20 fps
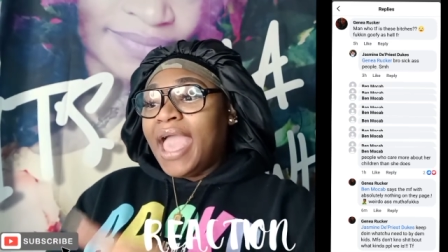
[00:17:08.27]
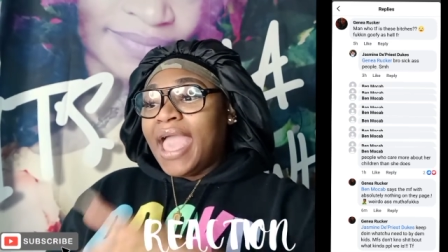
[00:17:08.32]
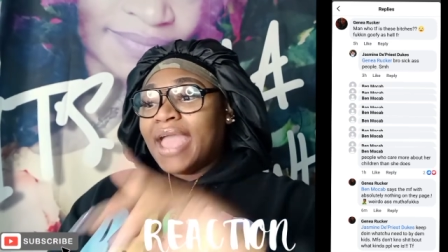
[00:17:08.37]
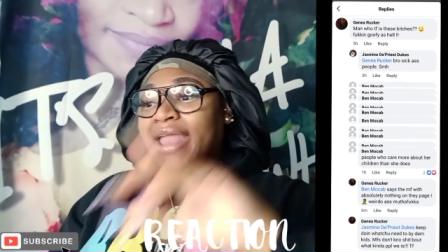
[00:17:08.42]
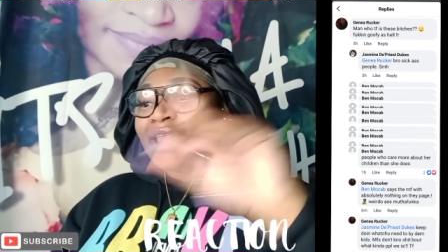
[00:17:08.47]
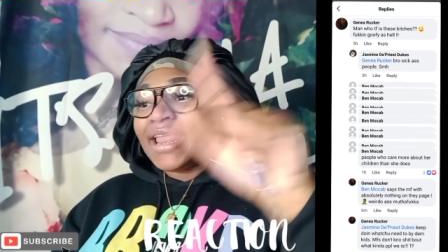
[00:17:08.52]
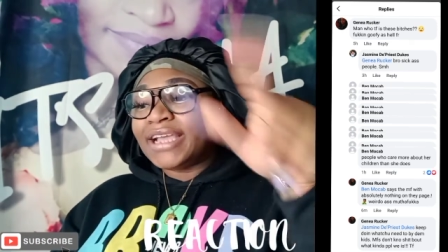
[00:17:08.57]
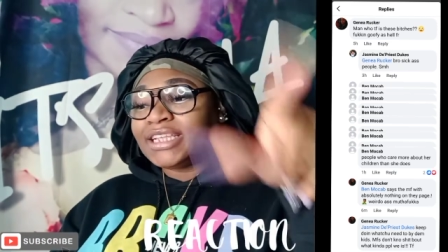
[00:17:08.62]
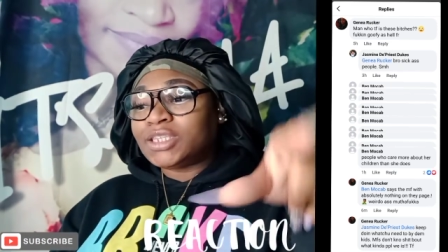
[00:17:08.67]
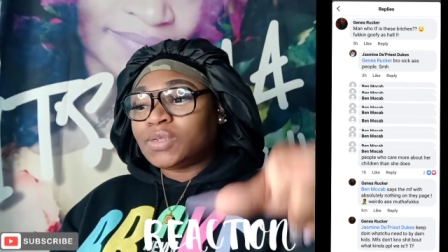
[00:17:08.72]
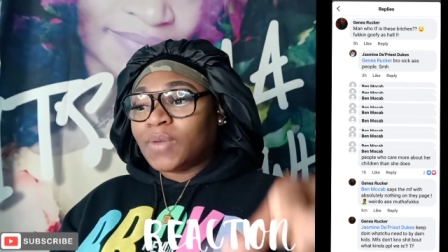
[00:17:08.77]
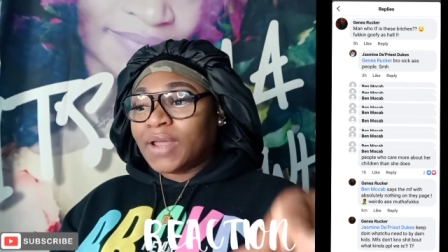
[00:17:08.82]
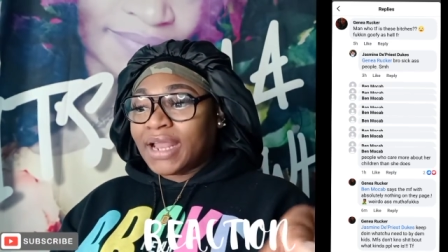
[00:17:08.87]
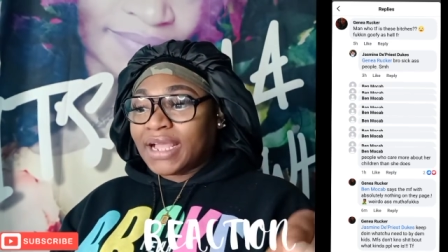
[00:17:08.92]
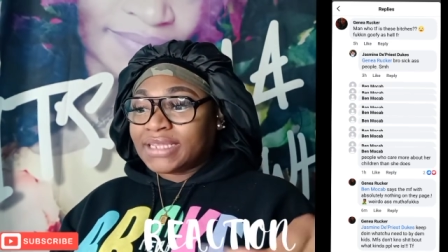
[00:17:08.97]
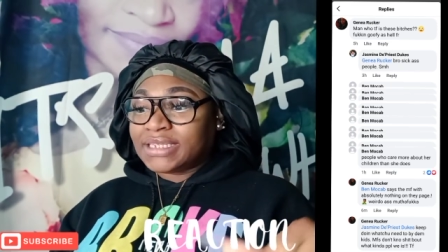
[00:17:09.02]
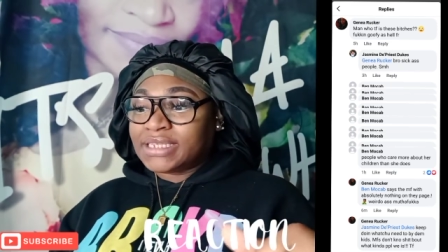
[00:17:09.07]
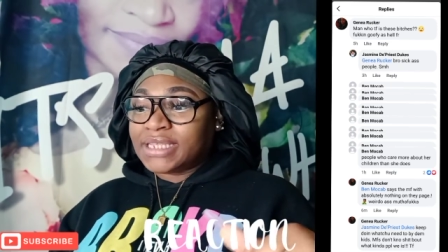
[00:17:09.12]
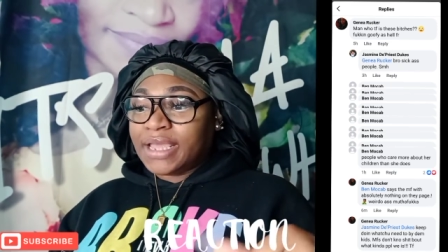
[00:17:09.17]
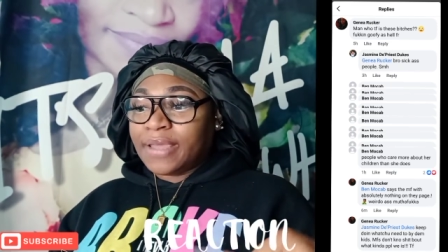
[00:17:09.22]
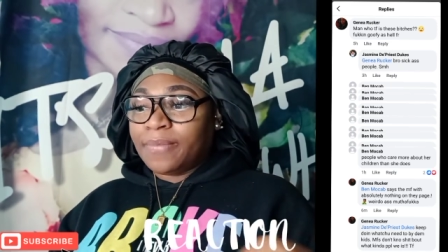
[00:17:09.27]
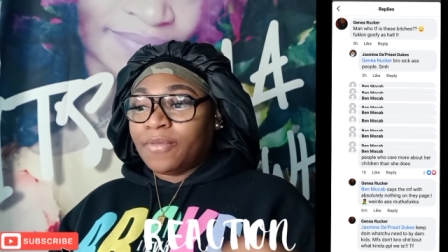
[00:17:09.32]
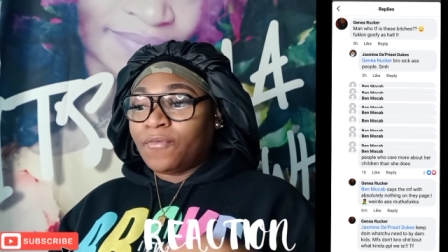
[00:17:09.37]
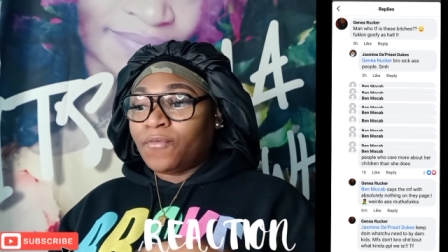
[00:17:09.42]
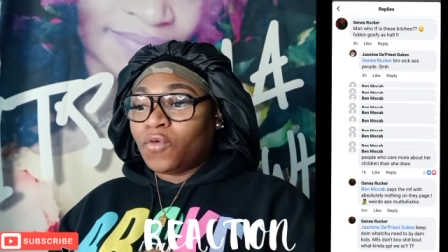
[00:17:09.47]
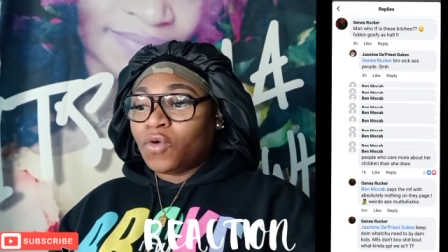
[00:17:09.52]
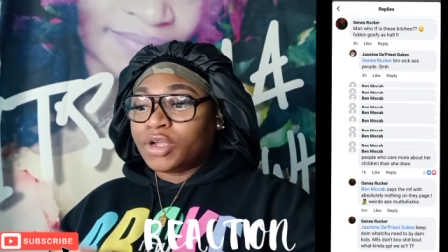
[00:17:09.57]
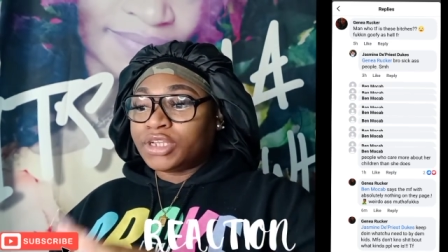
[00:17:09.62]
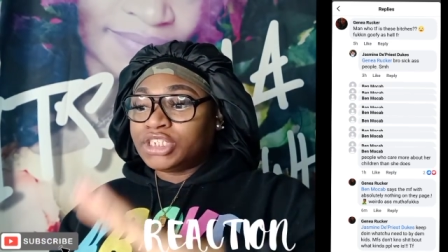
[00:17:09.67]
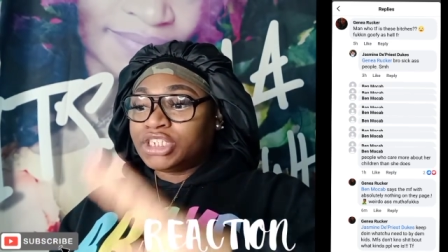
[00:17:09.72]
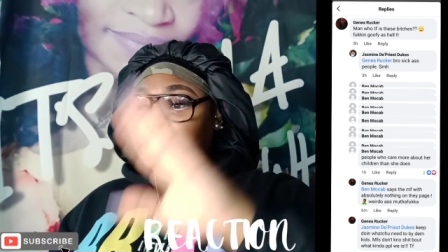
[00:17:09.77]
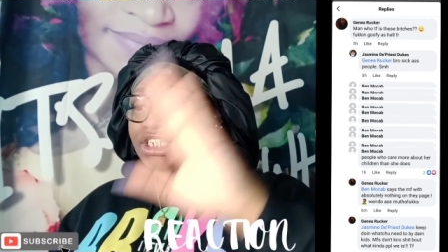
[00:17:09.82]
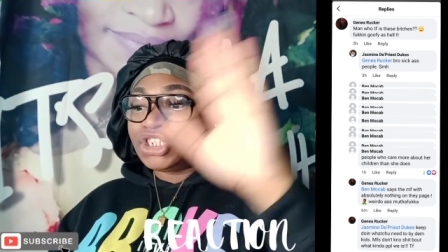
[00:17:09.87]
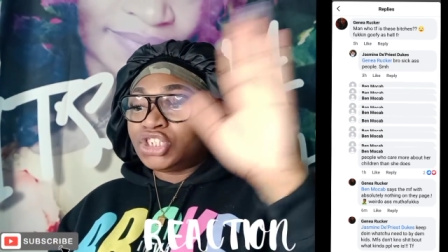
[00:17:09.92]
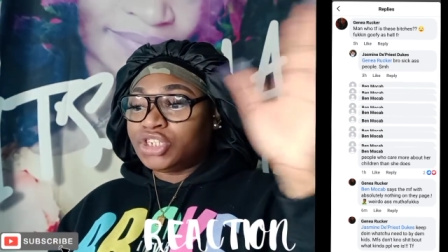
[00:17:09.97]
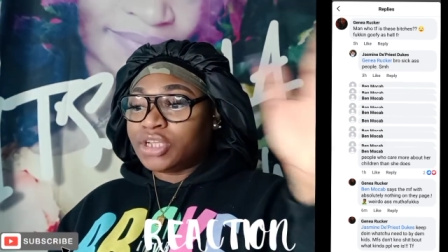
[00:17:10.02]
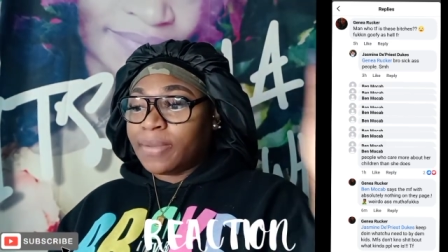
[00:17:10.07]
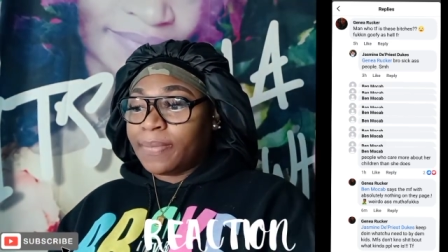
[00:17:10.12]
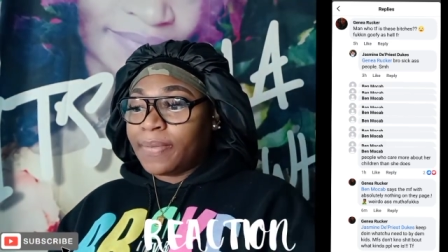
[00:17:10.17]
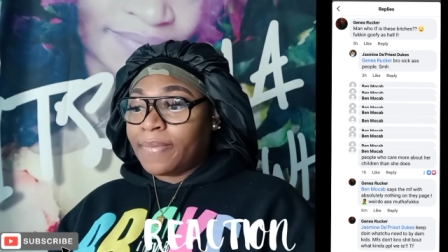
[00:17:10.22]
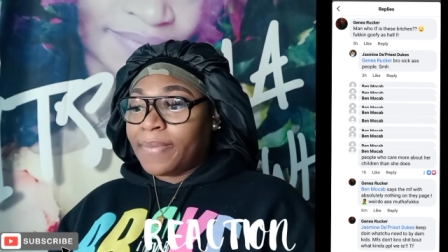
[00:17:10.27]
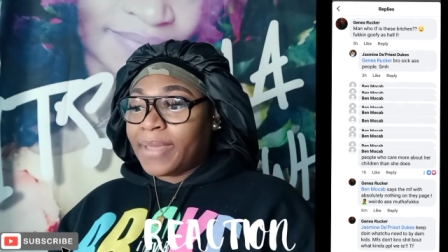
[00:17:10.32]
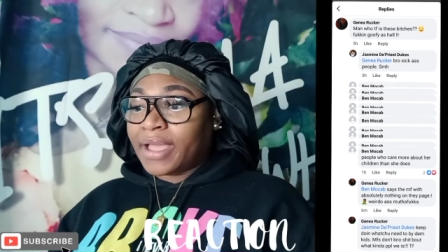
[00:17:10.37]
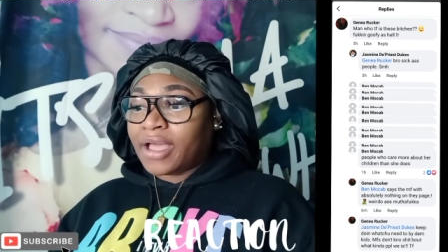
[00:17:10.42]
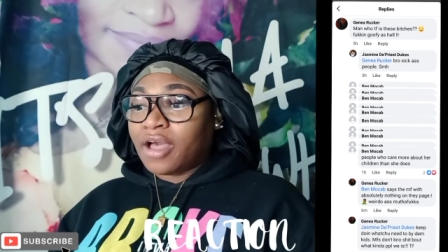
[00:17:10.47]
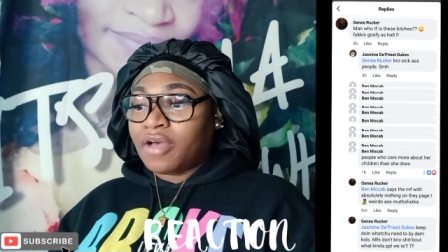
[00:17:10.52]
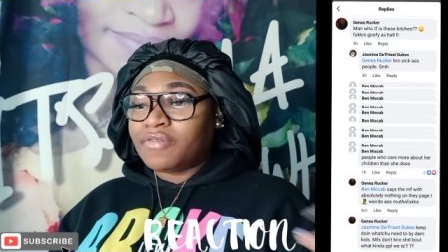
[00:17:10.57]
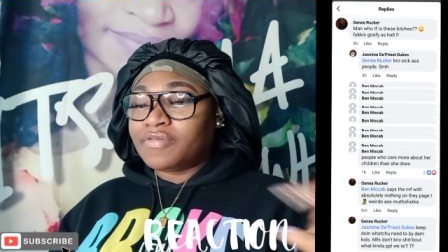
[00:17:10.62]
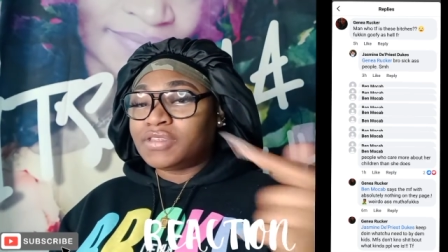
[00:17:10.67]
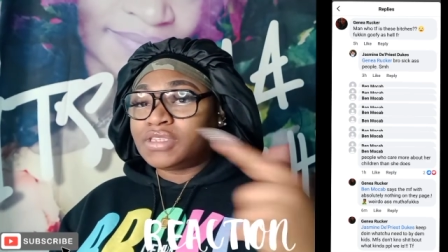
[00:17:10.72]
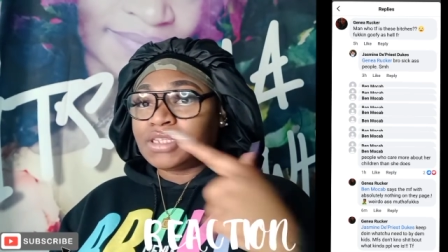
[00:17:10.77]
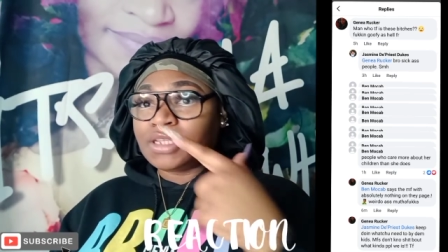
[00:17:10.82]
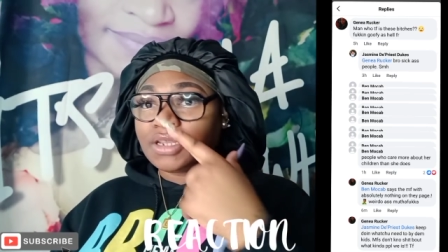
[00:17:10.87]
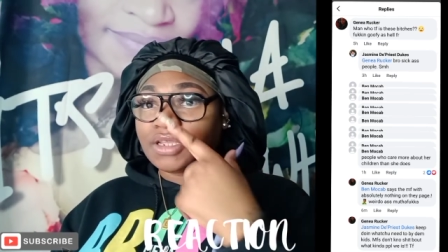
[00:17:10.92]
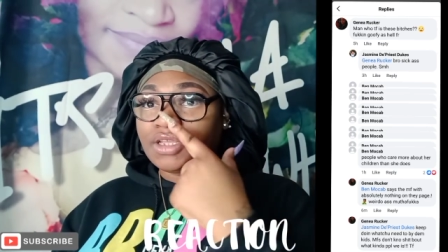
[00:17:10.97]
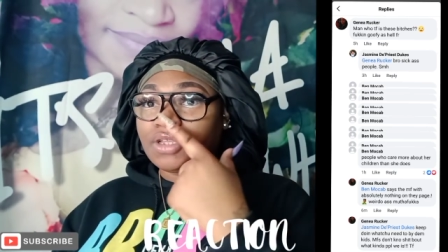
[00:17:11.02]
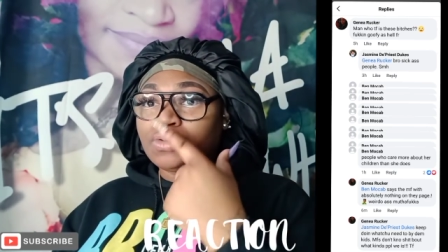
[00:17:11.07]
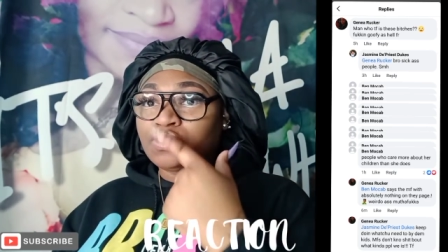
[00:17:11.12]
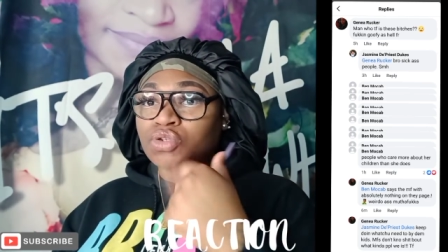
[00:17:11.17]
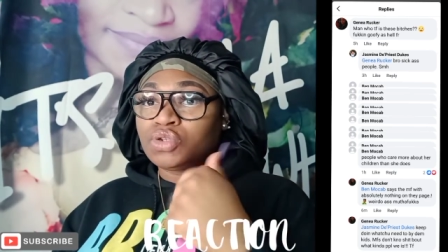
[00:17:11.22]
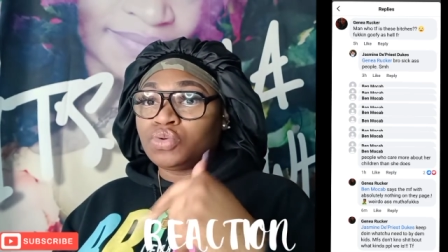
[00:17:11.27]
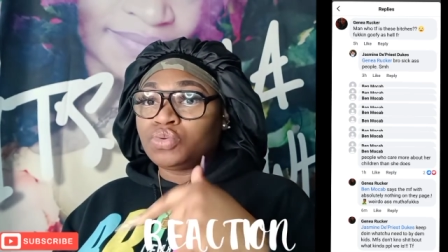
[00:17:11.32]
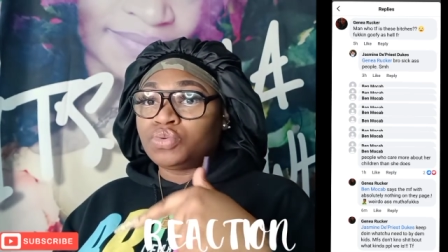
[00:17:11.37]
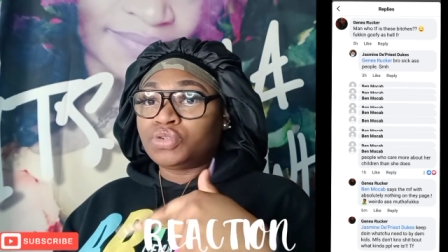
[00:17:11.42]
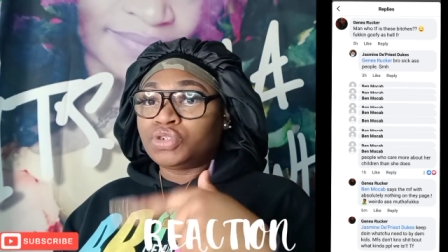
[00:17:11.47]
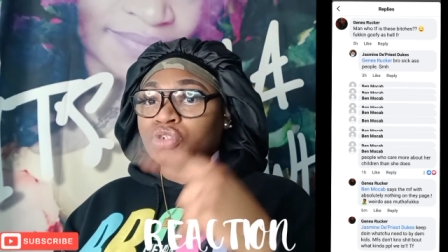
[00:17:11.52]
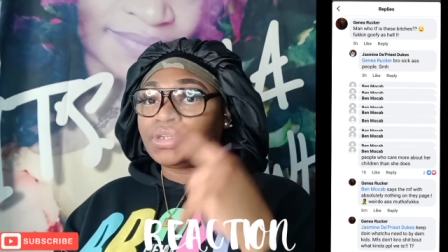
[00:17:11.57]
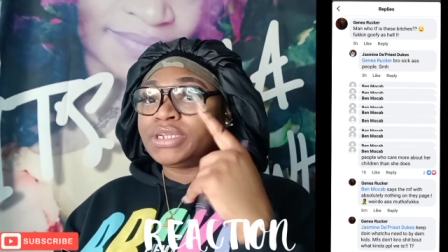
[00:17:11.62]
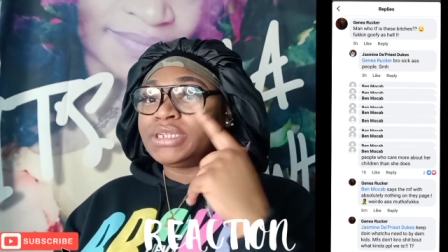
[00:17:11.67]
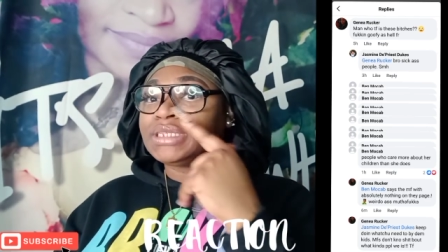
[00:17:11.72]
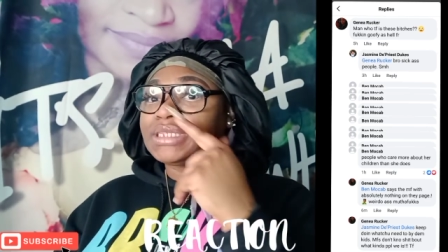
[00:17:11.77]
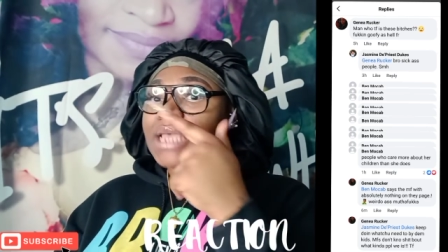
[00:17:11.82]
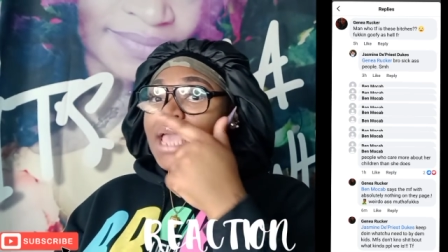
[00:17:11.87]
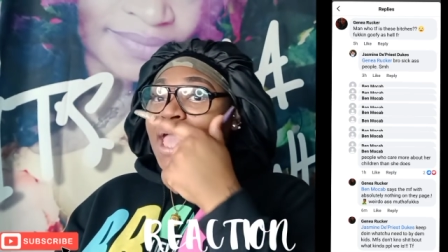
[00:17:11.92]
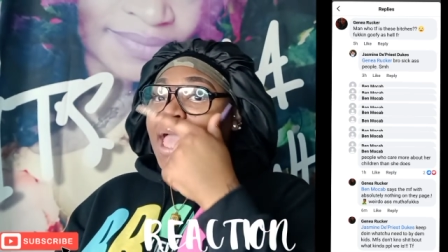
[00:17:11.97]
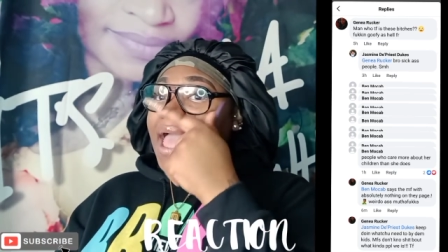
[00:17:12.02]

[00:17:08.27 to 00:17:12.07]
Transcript: And that's what I said before, just jumping back over to the YouTube streets.